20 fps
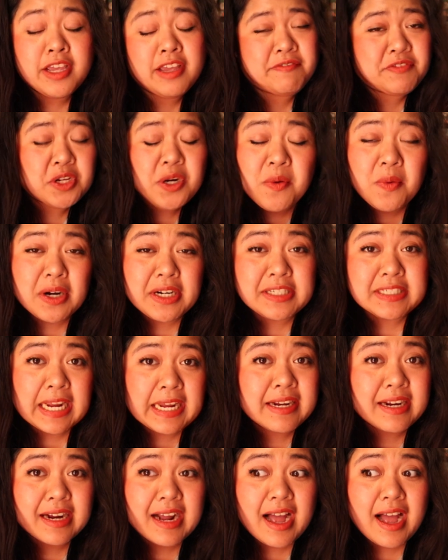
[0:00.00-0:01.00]
If you don't want to
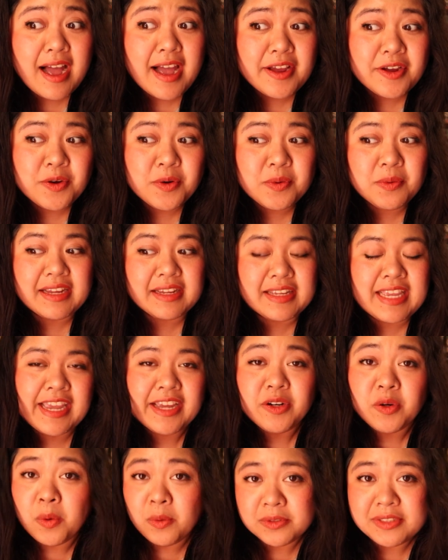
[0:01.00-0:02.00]
date a guy who
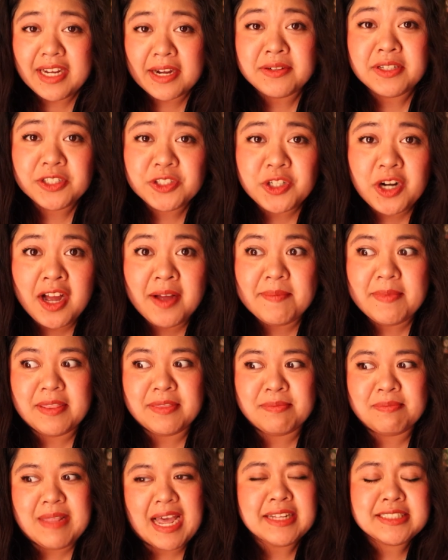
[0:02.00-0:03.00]
can't hold down a job,
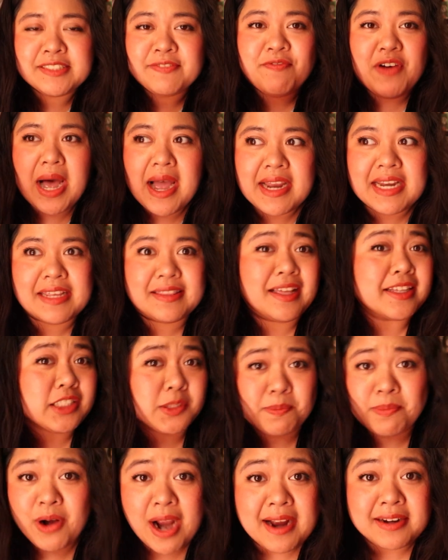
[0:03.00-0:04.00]
that's fine and that's
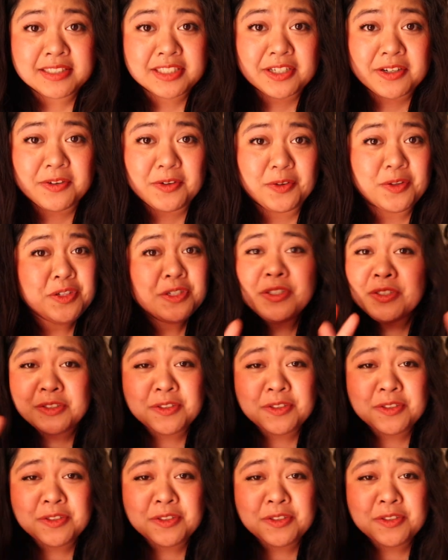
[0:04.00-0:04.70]
practical.